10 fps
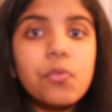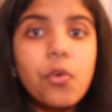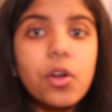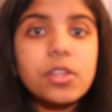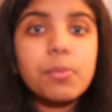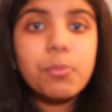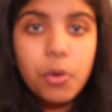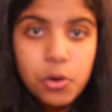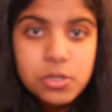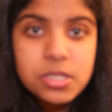for the
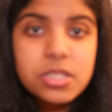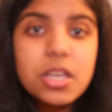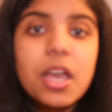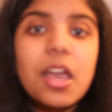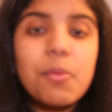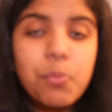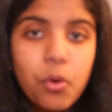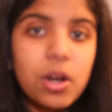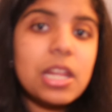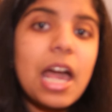most
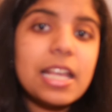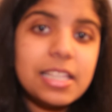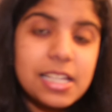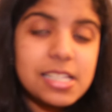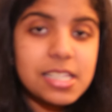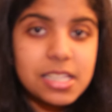important ideas